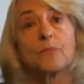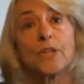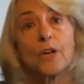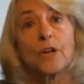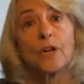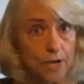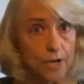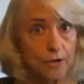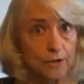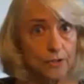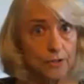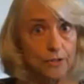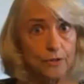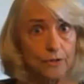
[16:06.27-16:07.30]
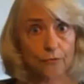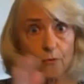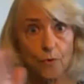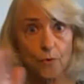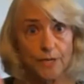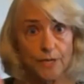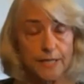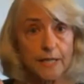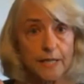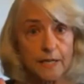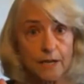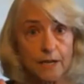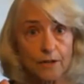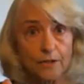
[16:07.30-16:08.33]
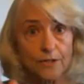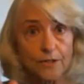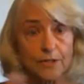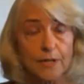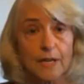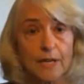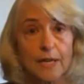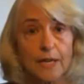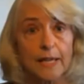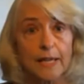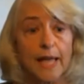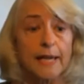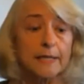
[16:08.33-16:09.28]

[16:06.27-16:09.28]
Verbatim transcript: we know it took four years to fourteen years.